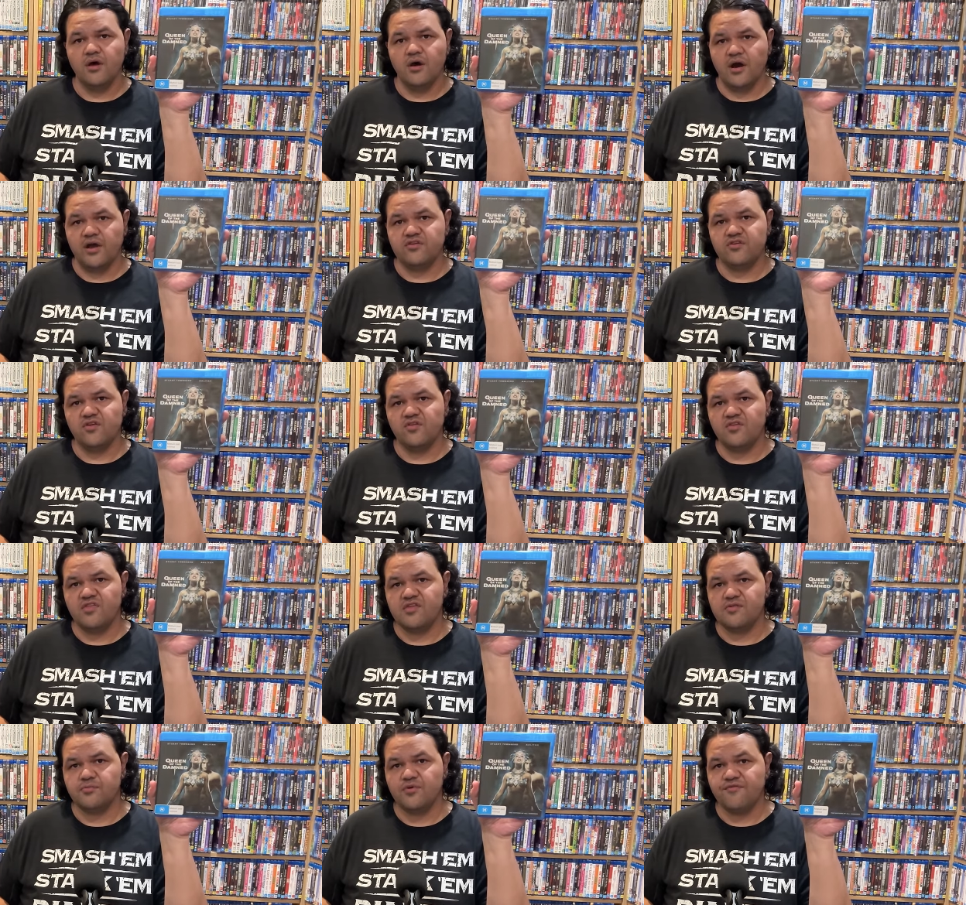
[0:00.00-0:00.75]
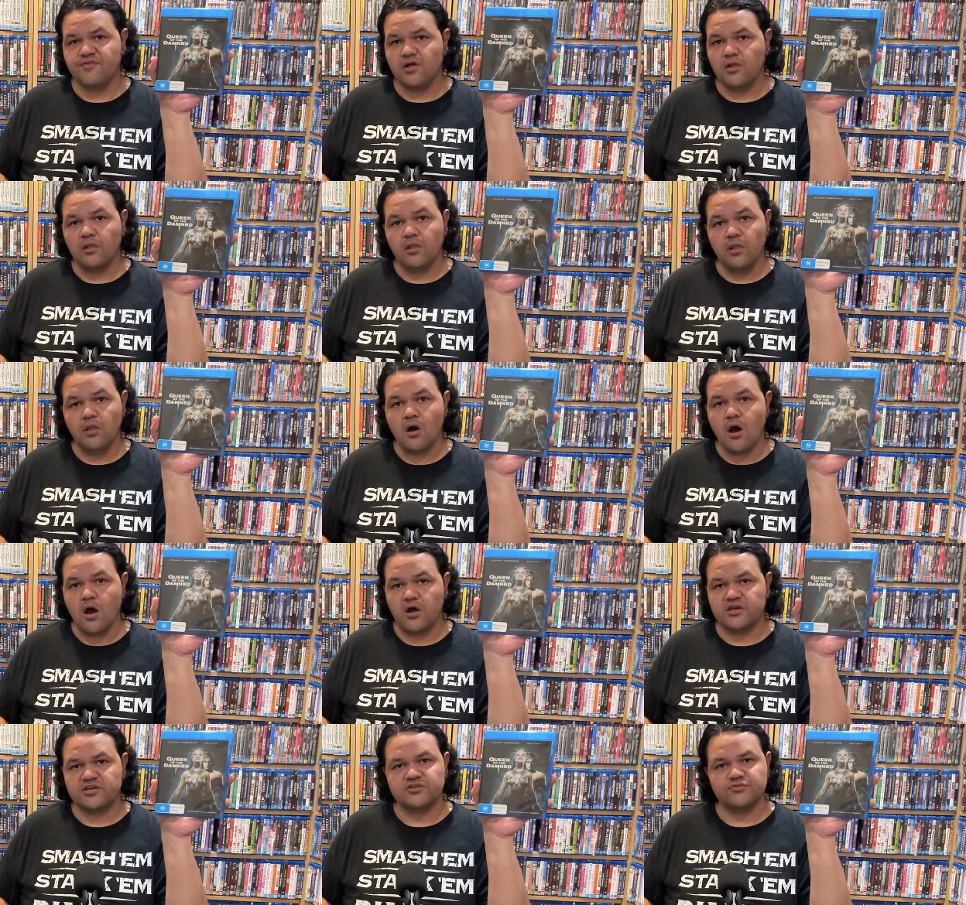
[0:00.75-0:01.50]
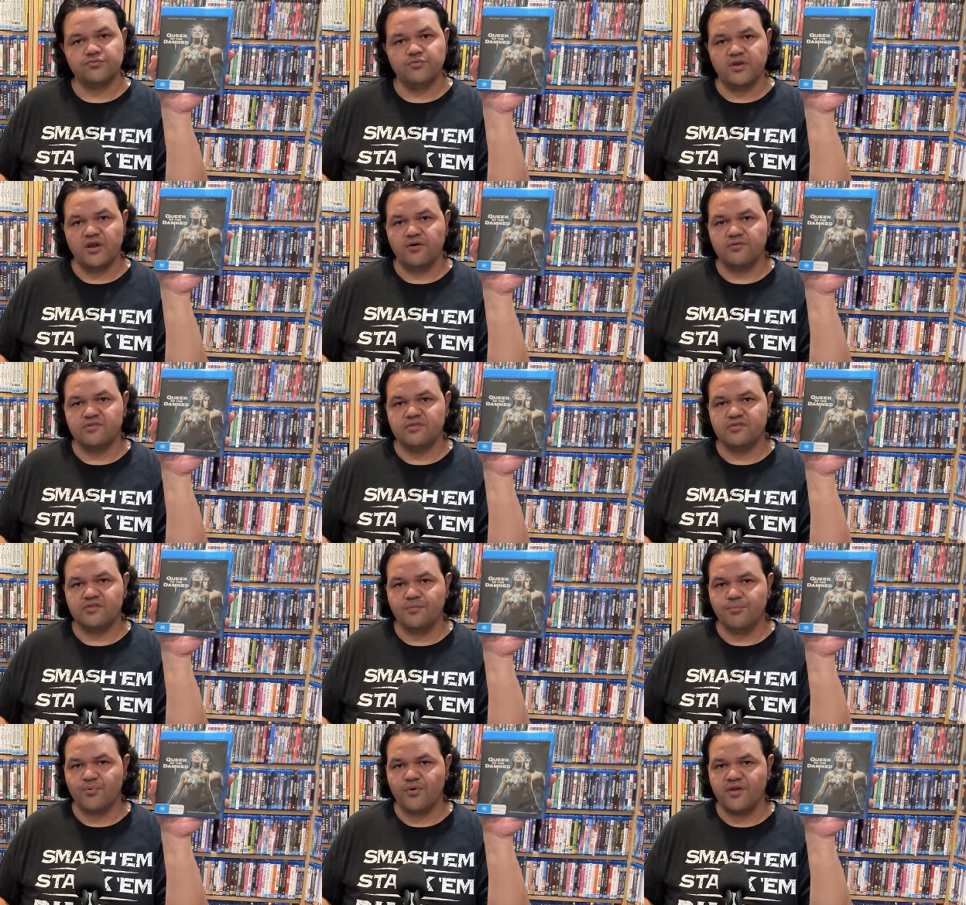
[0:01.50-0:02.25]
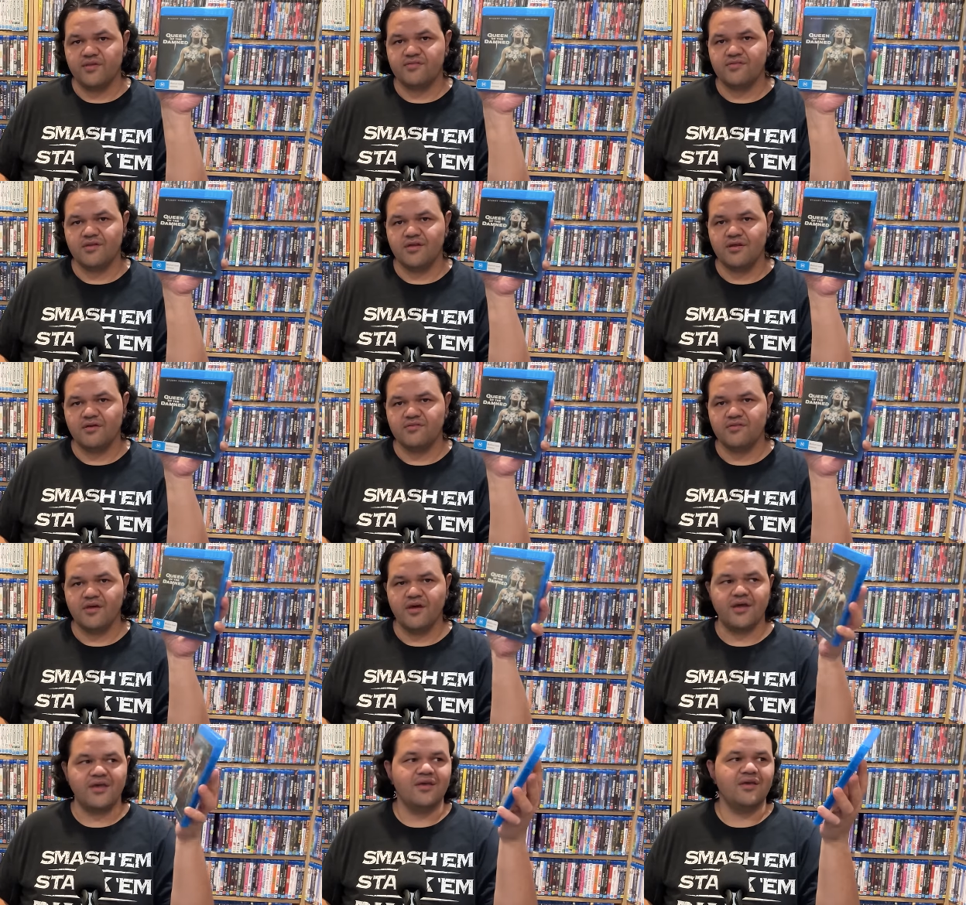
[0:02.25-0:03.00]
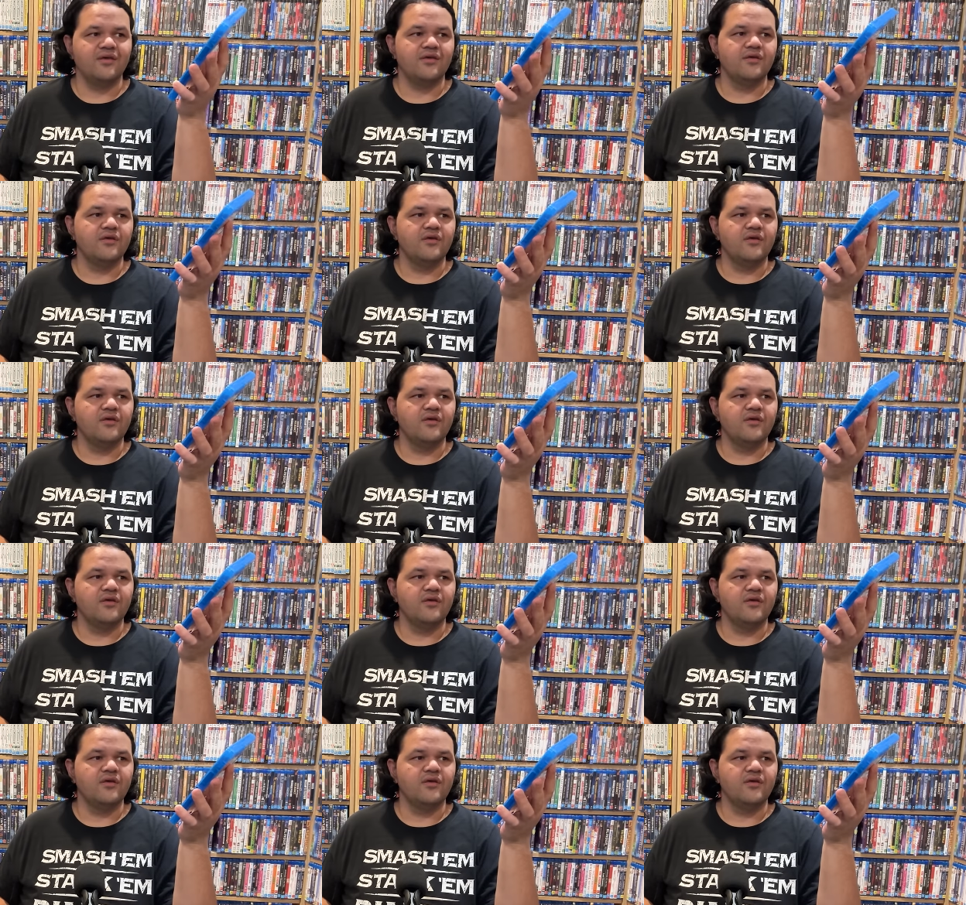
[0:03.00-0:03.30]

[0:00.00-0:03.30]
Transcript: I turned to this movie a lot when I was depressed, and I was like,